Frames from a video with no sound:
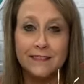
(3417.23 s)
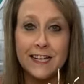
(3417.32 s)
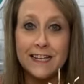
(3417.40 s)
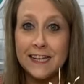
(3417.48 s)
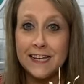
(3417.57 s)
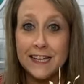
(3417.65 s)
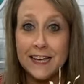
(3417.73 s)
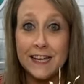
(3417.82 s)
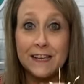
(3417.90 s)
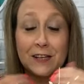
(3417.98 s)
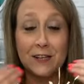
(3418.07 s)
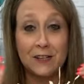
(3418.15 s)
Ding, ding,
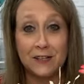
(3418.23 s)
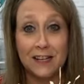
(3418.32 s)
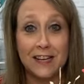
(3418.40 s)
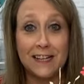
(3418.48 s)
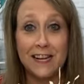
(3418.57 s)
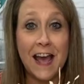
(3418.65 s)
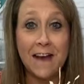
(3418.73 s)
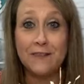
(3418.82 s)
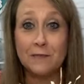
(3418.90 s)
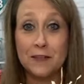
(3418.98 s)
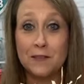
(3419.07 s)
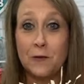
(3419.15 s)
ding. It doesn't have
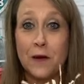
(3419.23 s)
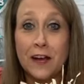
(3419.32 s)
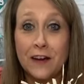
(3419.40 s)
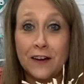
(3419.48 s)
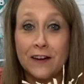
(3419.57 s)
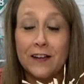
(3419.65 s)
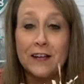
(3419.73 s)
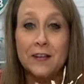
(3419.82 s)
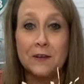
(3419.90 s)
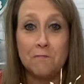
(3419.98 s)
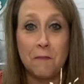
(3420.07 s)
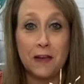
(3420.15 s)
to be square.
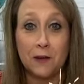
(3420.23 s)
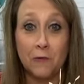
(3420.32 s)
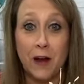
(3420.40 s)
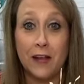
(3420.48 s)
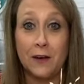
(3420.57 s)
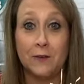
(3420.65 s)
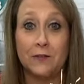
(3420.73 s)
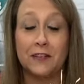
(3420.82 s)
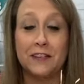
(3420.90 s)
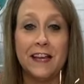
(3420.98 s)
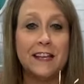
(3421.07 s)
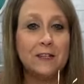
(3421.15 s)
Make it round
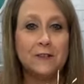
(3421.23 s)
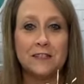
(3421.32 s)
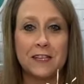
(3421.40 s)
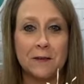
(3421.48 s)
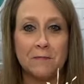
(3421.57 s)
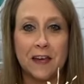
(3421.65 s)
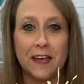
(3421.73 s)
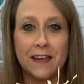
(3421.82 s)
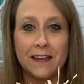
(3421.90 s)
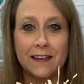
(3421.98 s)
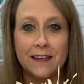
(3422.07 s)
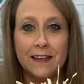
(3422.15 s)
and do the same
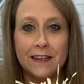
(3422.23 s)
thing.